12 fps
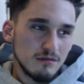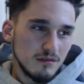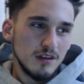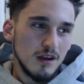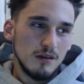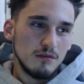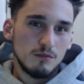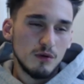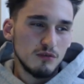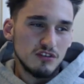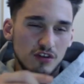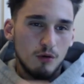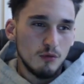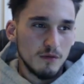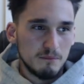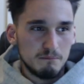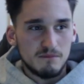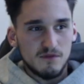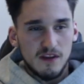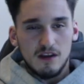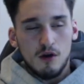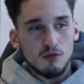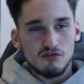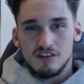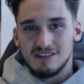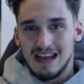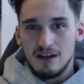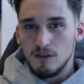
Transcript: something down